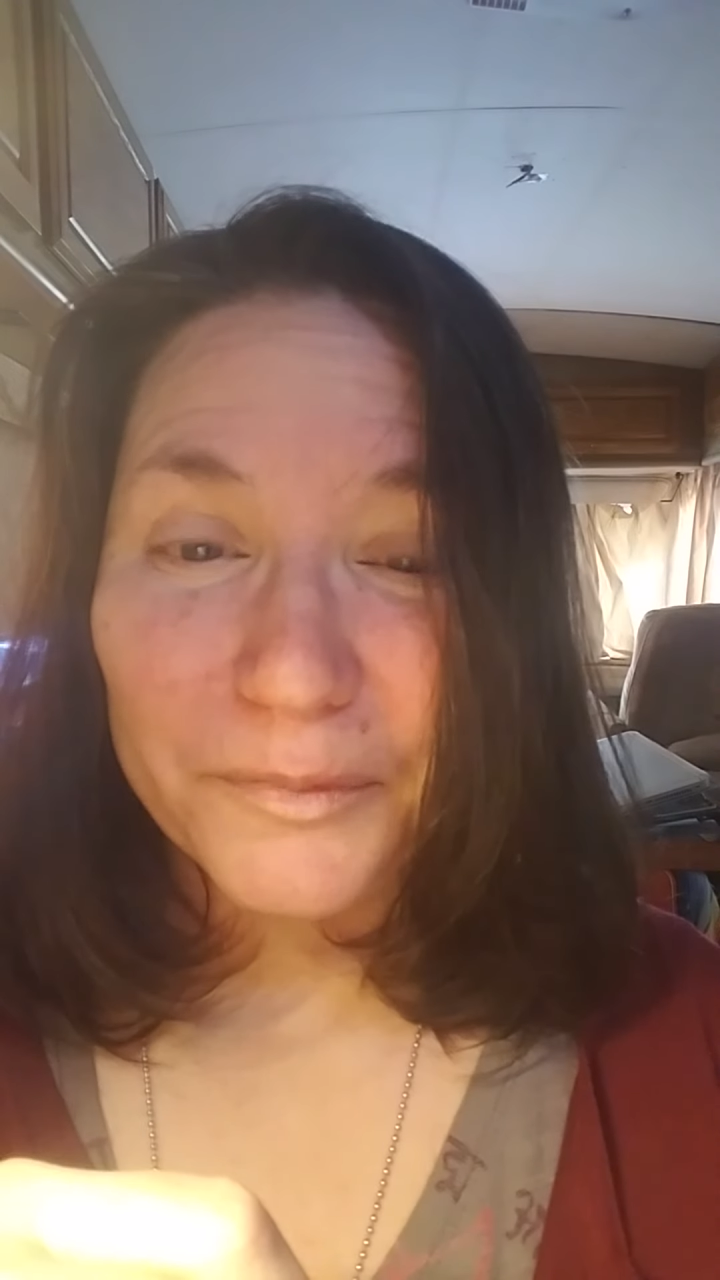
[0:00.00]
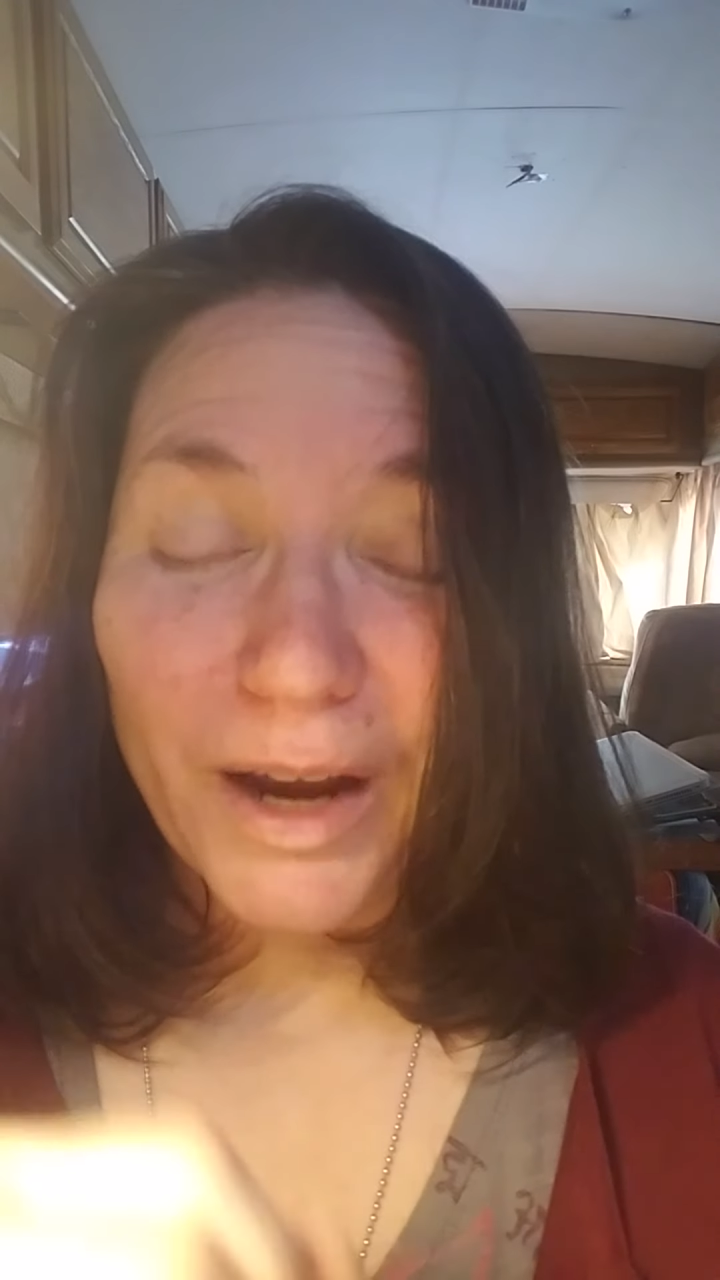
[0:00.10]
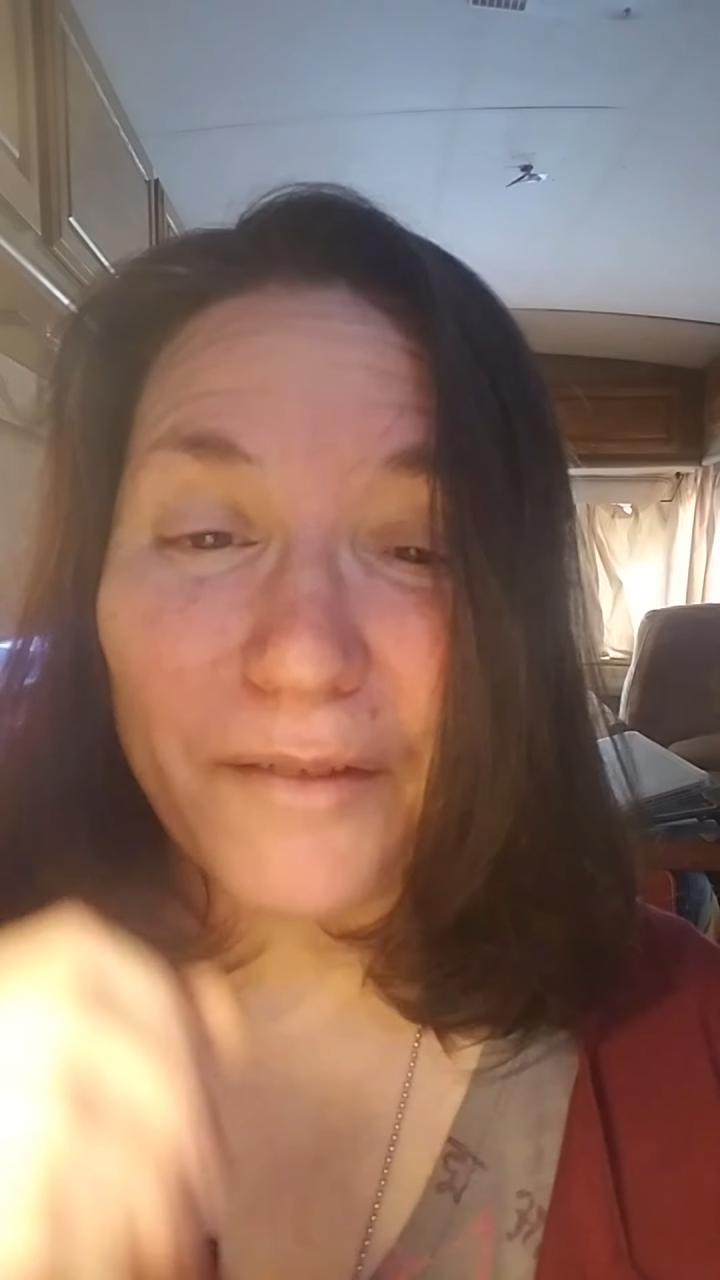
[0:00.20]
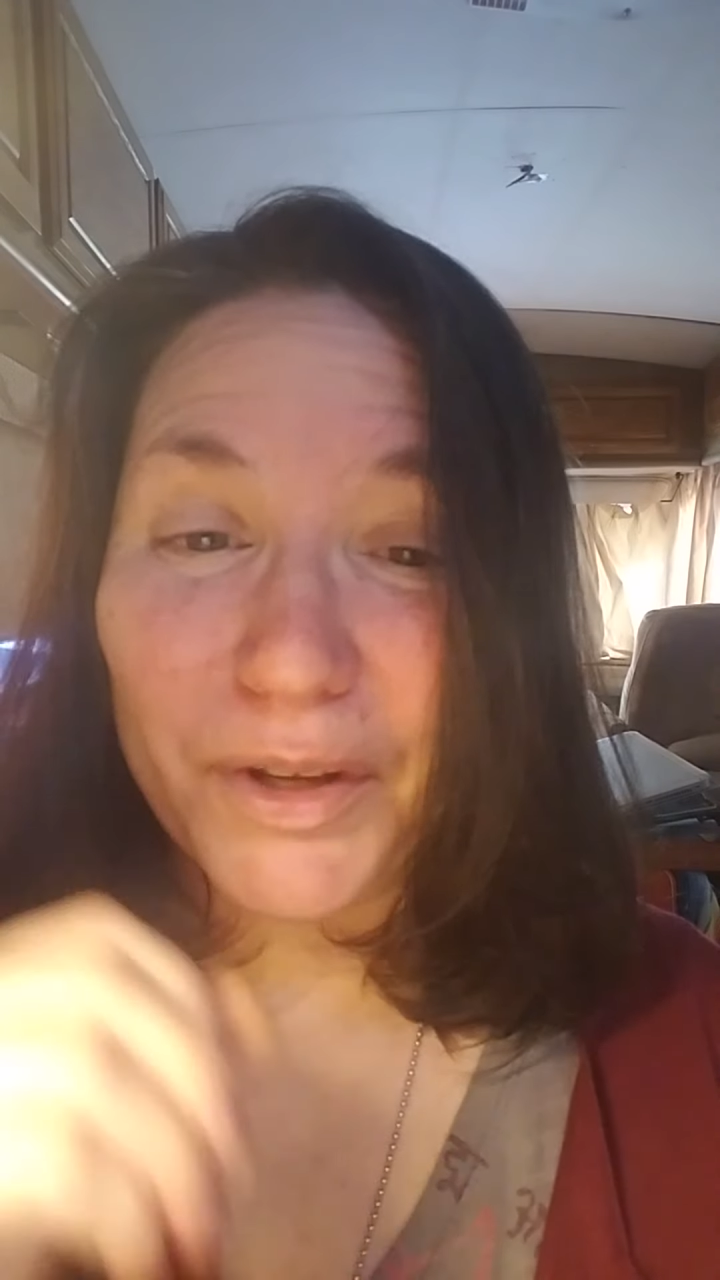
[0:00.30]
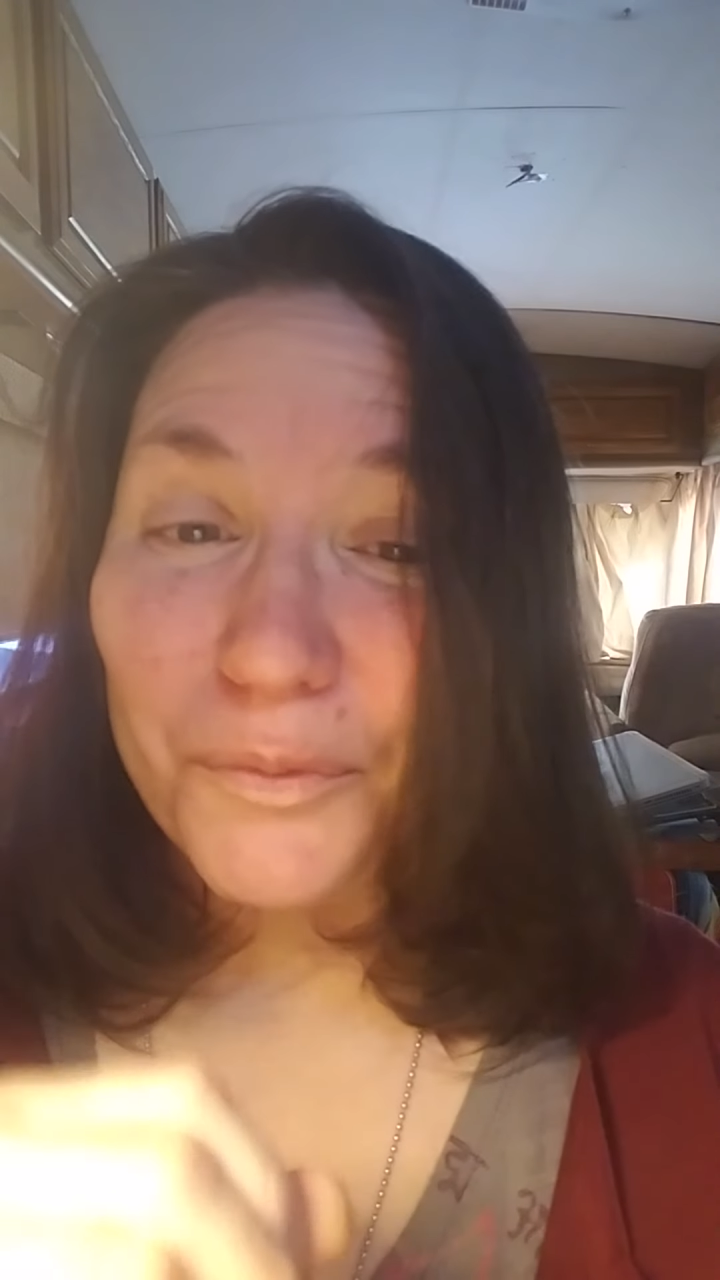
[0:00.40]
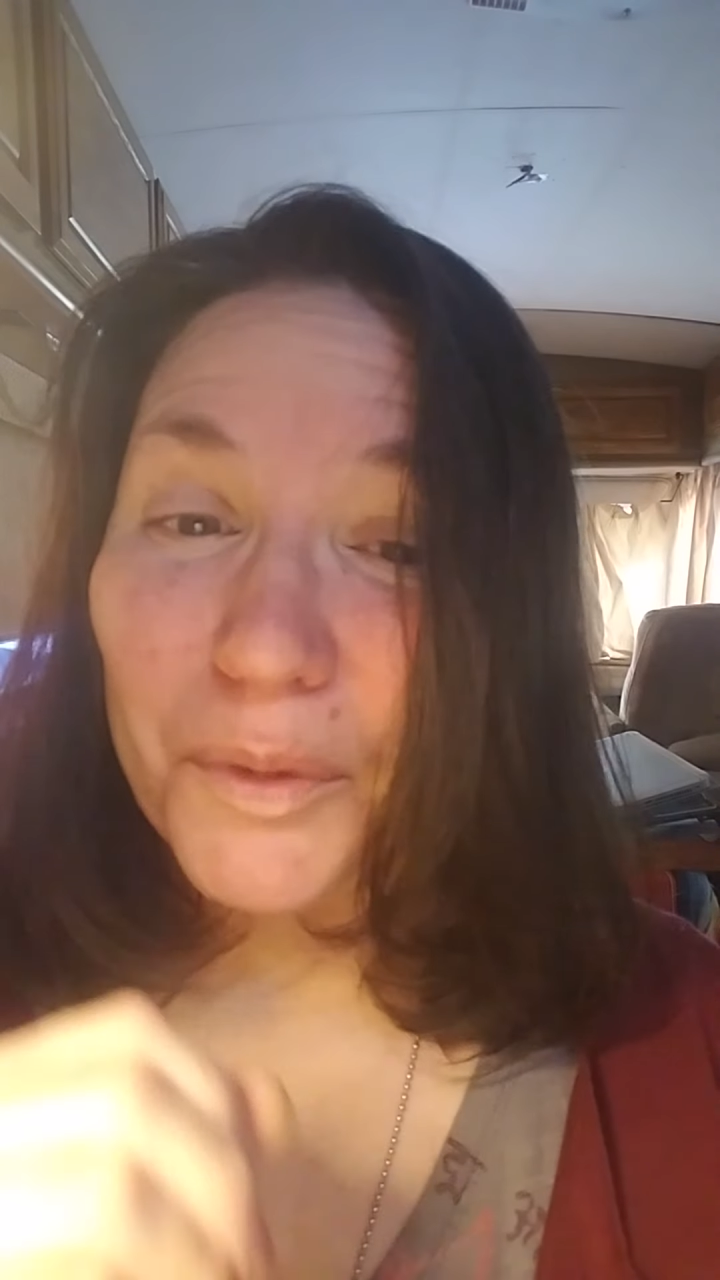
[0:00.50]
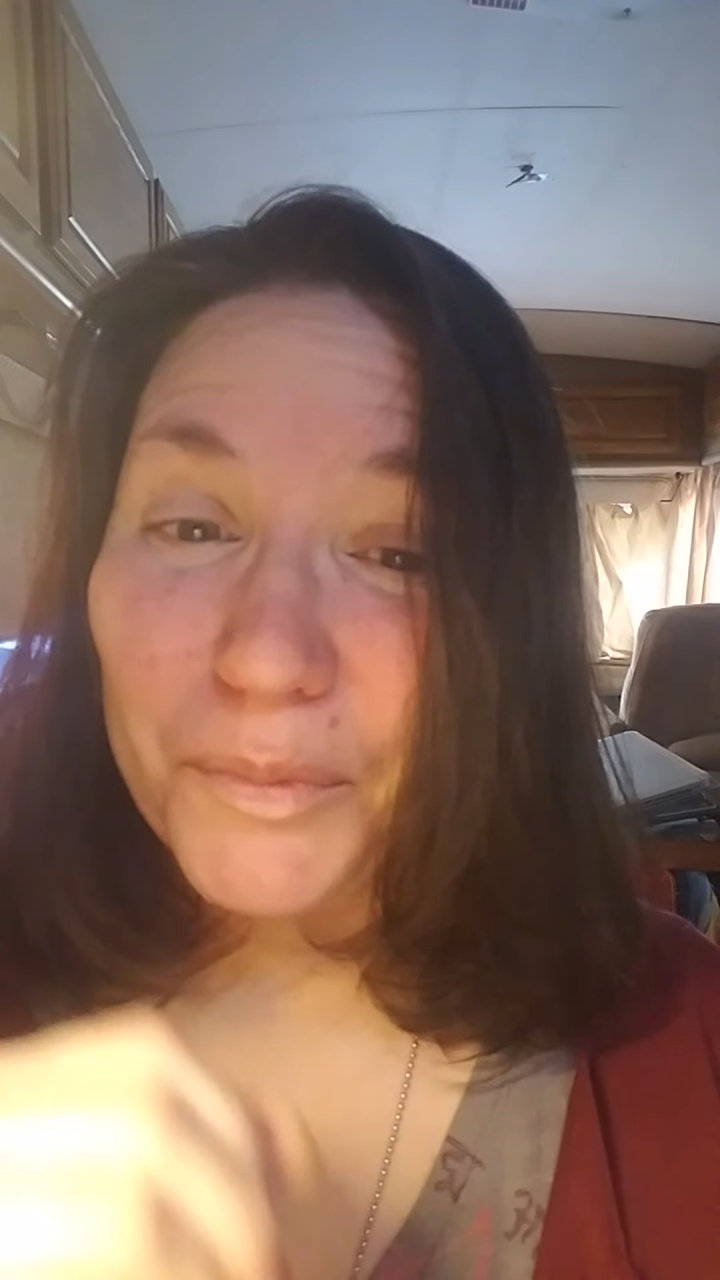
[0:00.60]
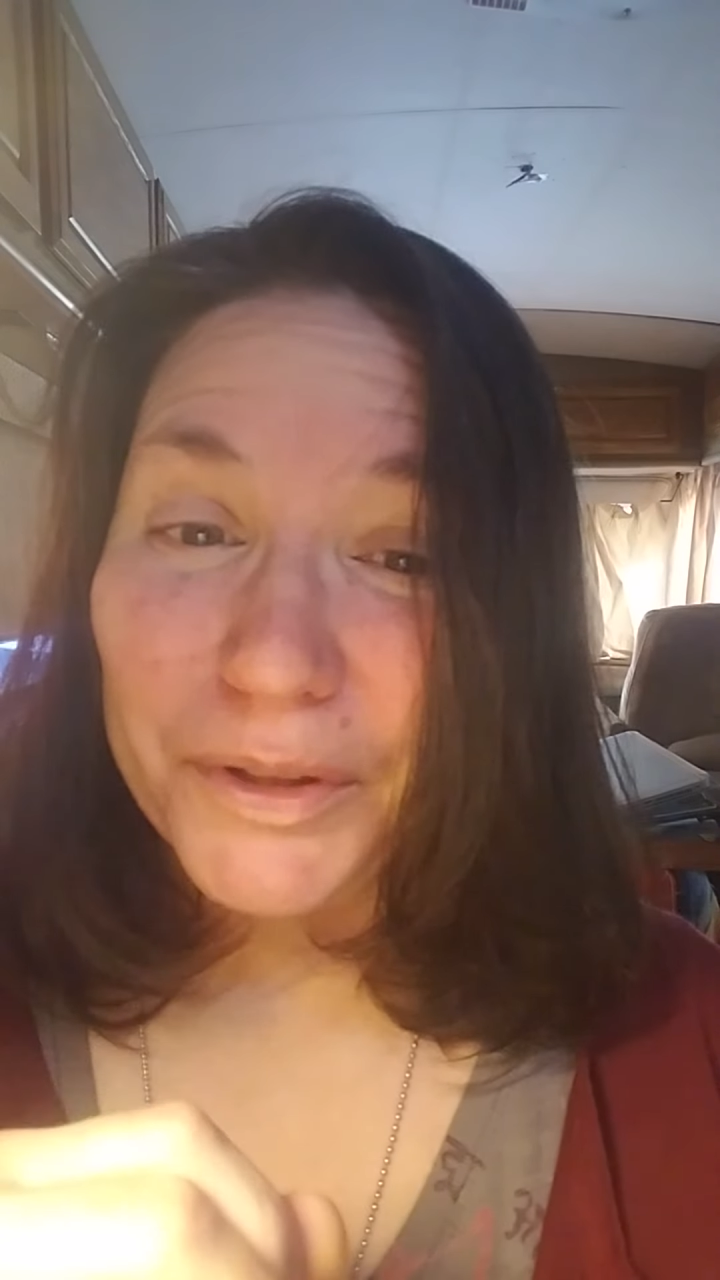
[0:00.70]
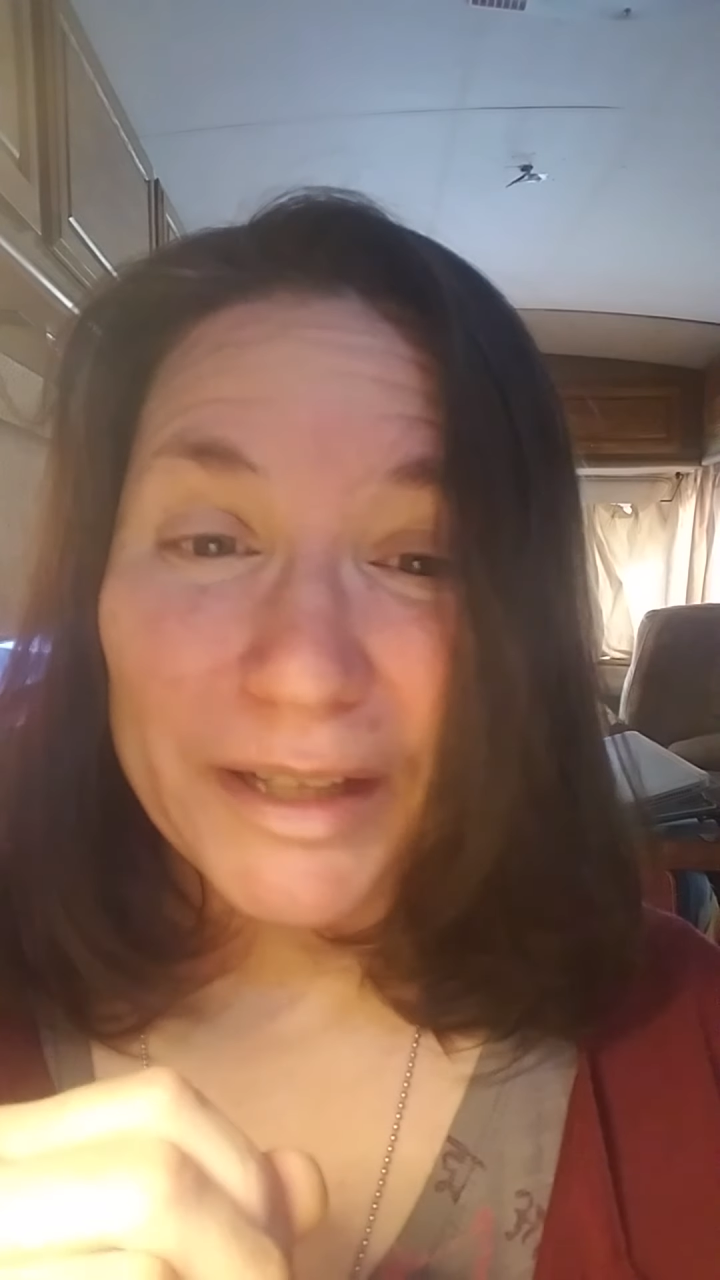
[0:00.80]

for having one more